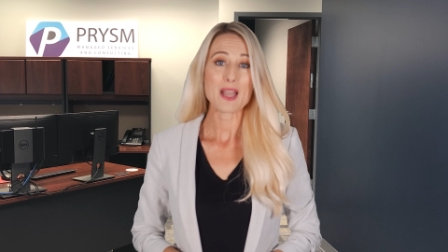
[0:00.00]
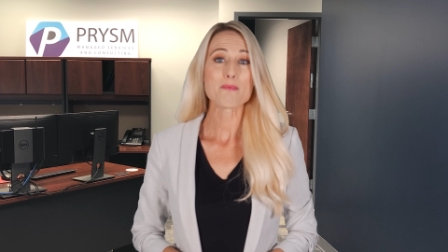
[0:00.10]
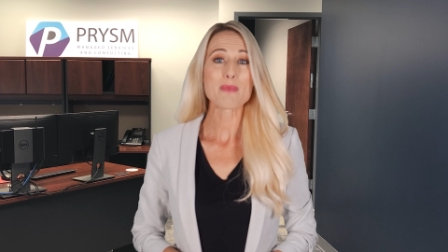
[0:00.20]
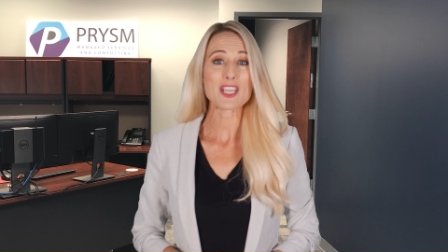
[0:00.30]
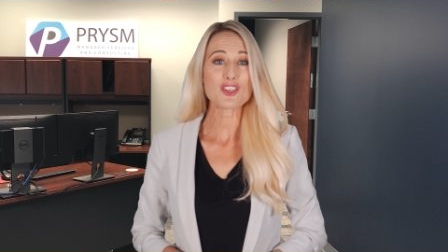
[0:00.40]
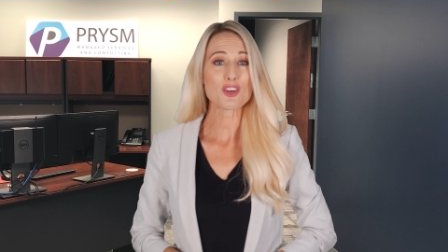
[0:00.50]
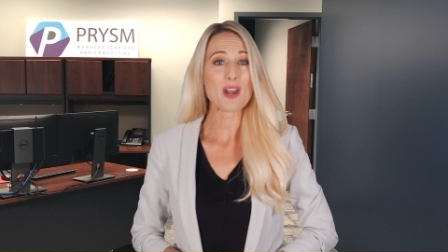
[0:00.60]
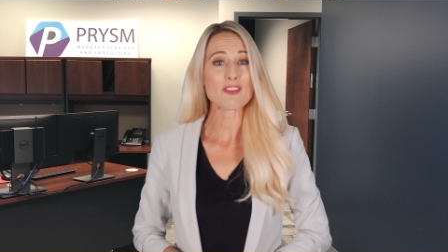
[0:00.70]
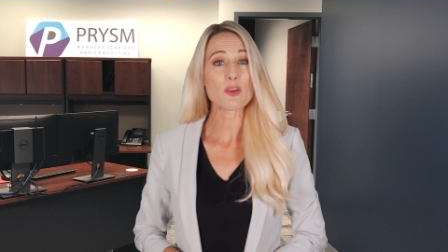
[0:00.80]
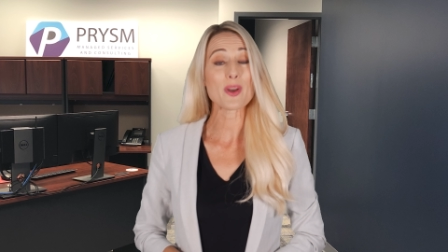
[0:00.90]
Make sure
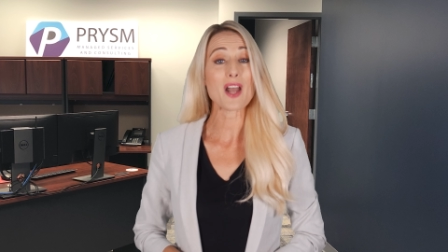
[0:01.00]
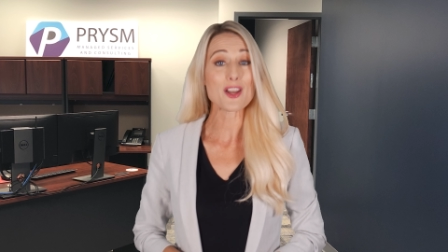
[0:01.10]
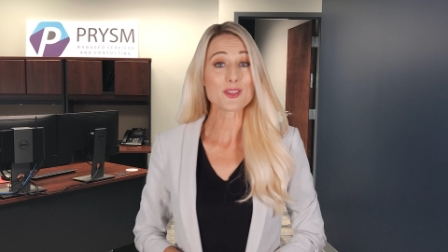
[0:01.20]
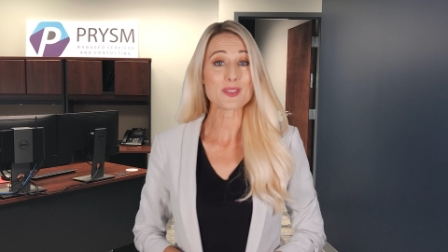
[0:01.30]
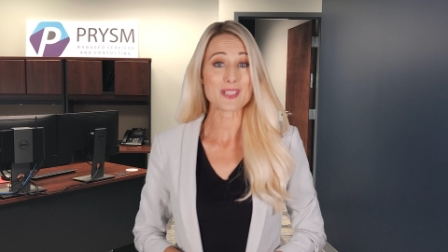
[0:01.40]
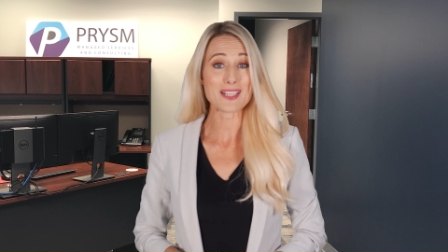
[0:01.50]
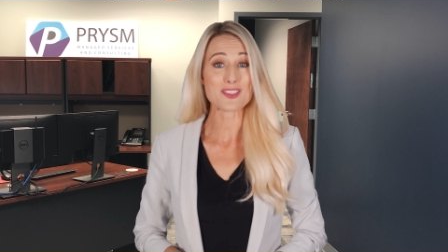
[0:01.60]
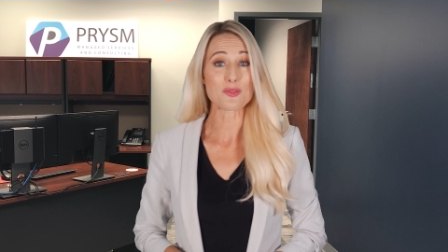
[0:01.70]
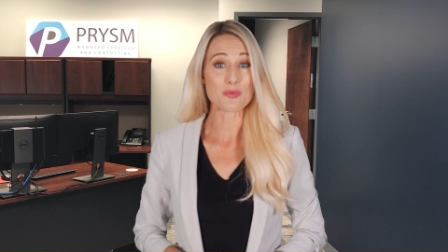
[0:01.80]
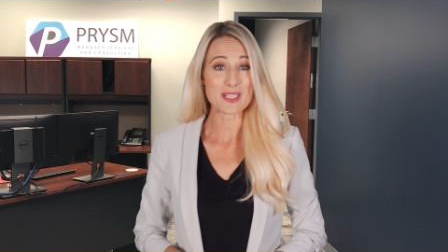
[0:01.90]
everyone understands
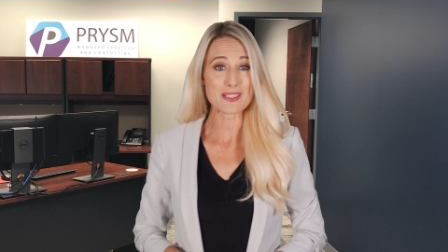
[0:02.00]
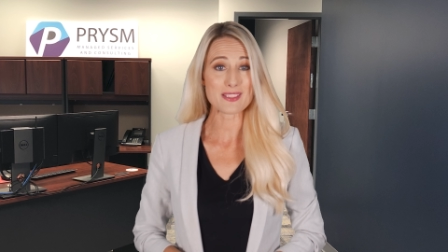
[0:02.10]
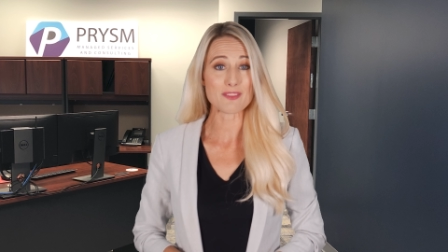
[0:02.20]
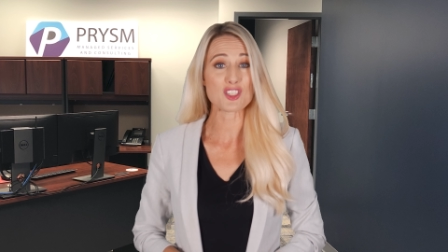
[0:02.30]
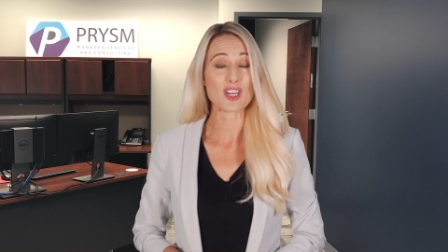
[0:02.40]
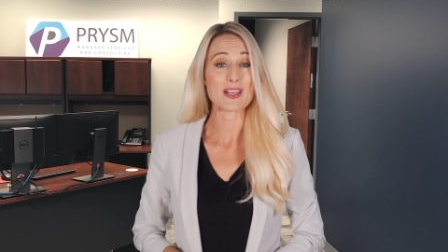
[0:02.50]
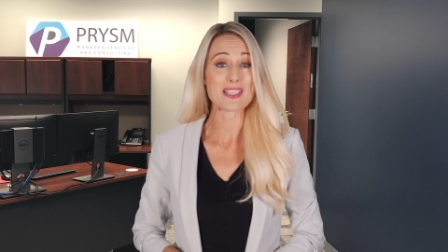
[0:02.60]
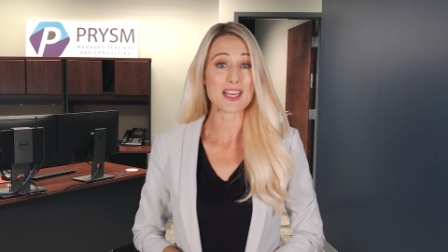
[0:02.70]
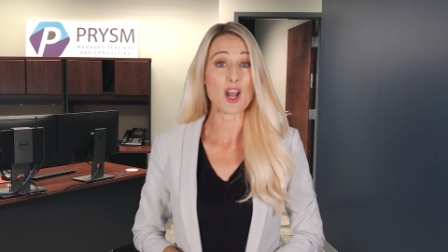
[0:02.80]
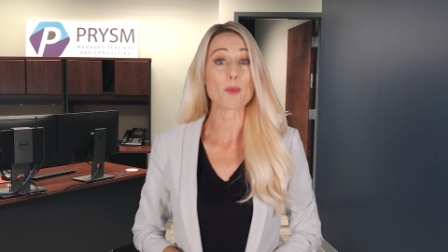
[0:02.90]
the risks of sharing
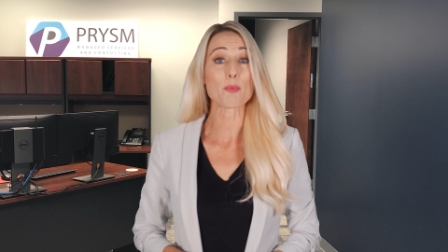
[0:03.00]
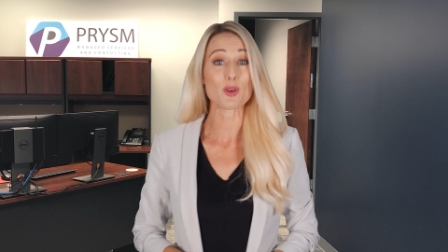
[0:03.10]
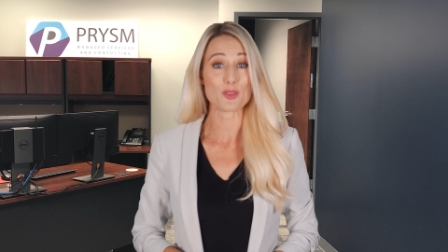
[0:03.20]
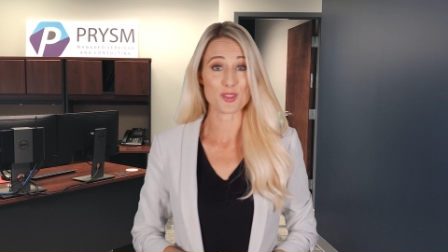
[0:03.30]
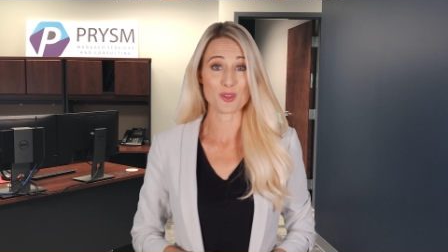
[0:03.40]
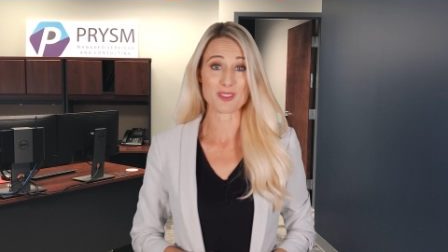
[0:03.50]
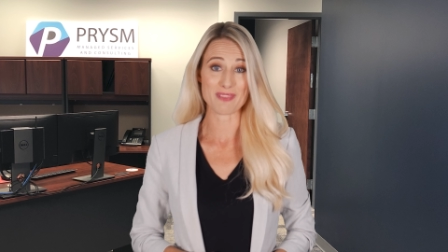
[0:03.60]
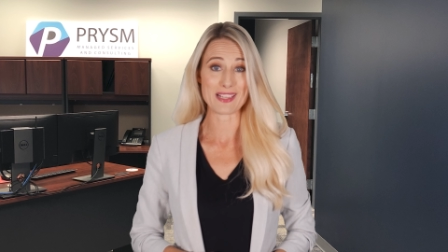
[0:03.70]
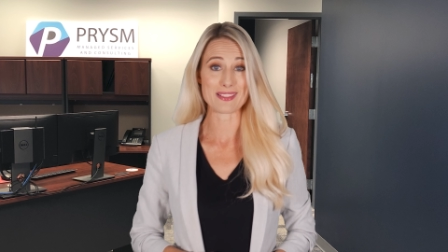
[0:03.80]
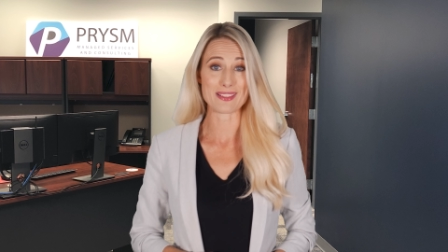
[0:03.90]
data on personal
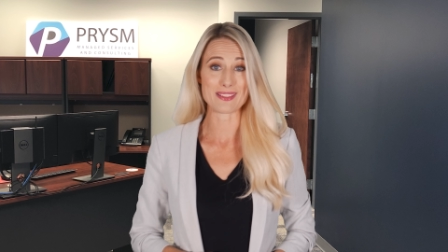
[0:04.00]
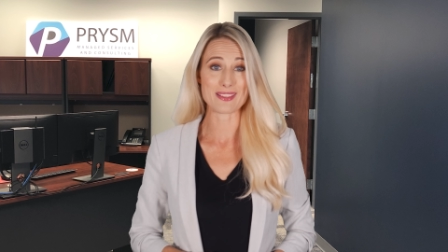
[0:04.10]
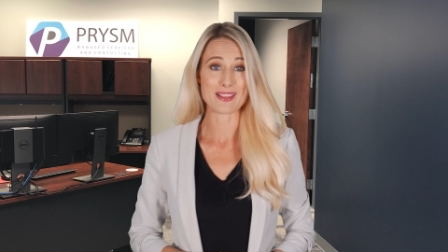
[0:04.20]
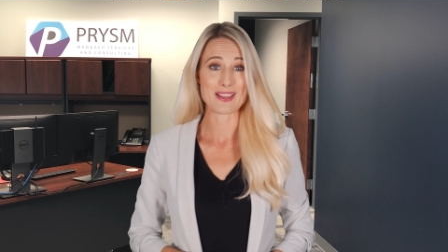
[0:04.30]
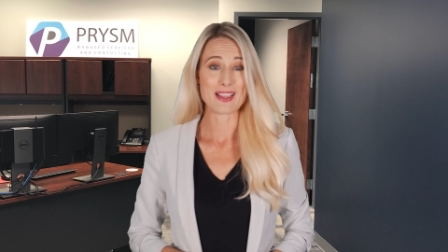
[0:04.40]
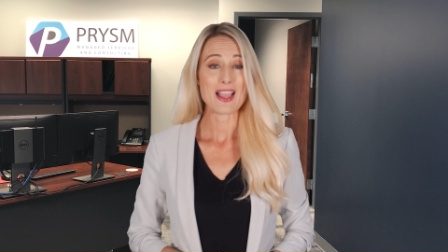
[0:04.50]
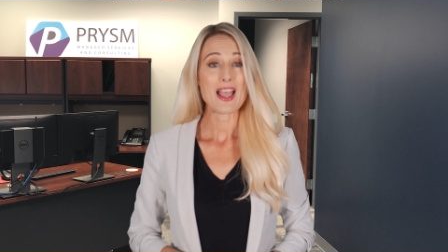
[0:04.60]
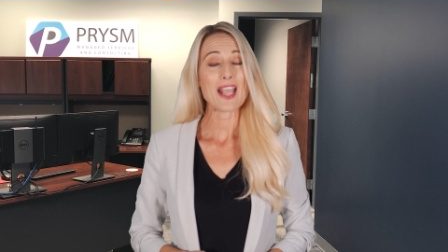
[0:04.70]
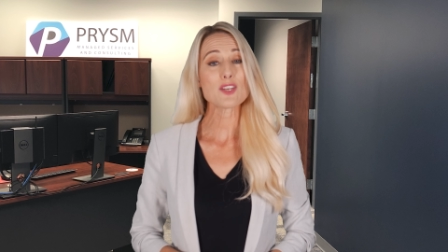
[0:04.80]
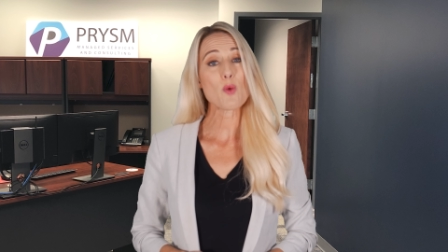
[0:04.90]
devices
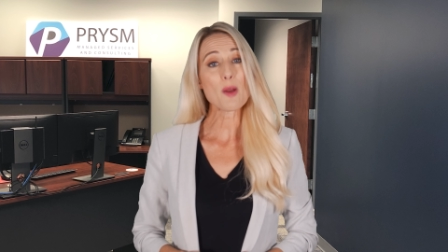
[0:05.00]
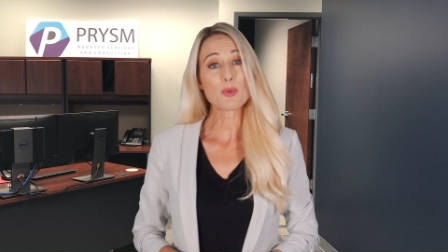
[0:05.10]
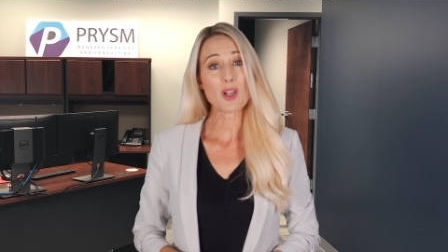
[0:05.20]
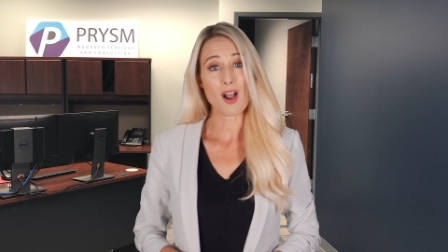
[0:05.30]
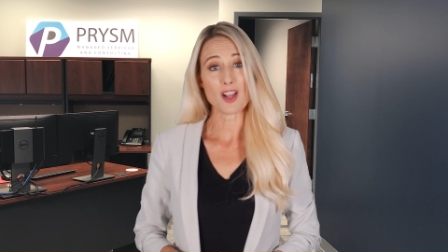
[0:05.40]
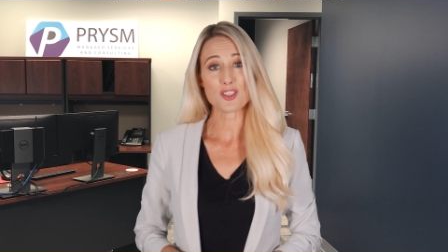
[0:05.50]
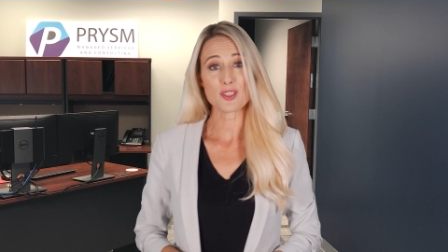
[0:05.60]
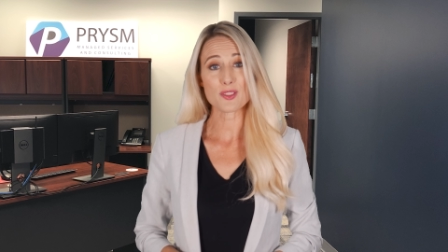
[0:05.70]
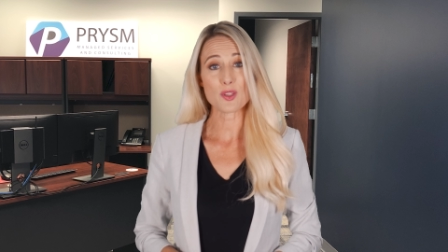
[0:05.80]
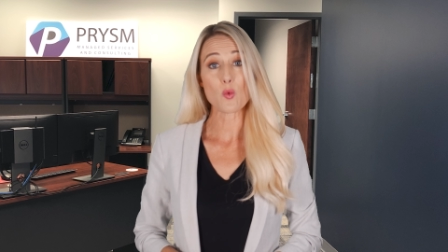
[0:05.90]
and what
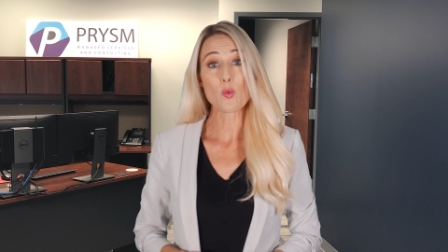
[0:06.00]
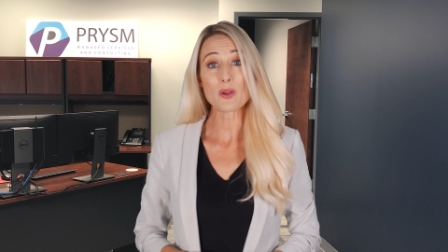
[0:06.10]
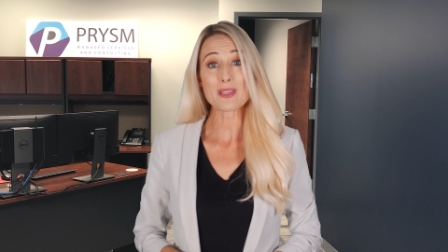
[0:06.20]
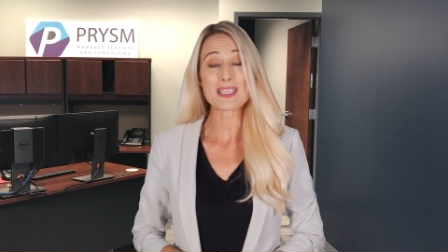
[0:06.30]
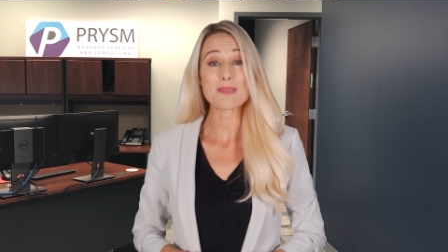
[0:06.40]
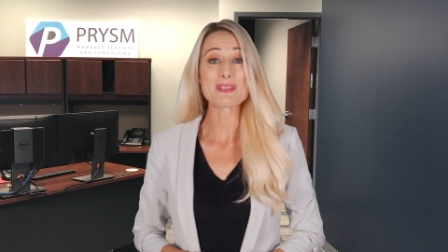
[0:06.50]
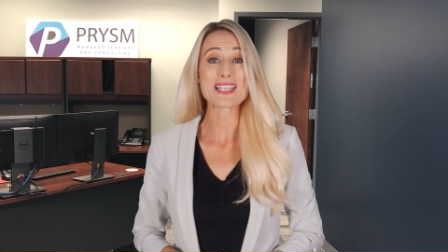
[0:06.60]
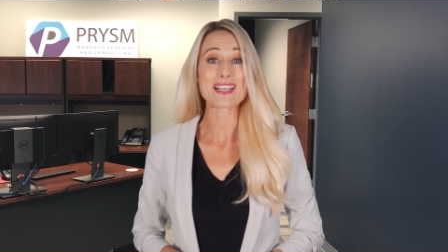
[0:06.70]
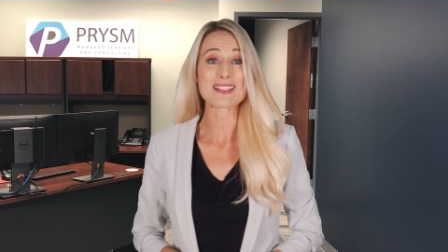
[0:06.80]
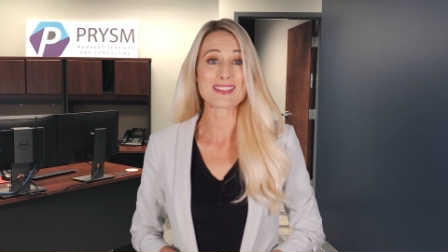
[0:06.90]
precautions will keep
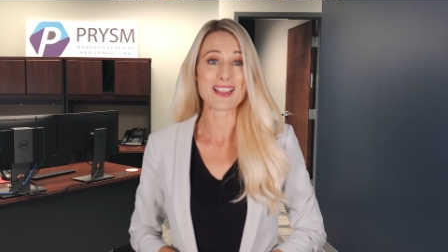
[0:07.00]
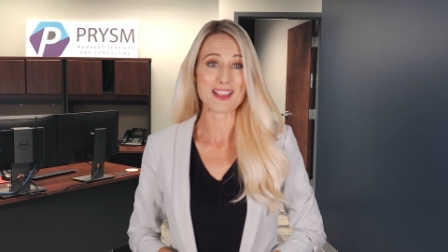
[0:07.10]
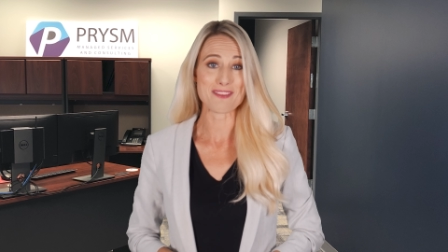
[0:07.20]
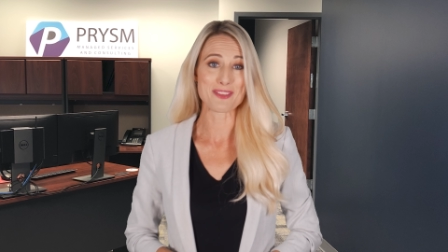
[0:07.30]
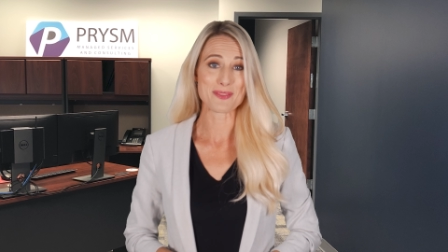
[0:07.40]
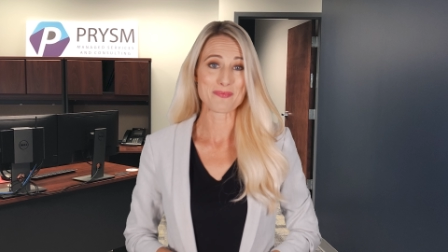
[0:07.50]
data safe.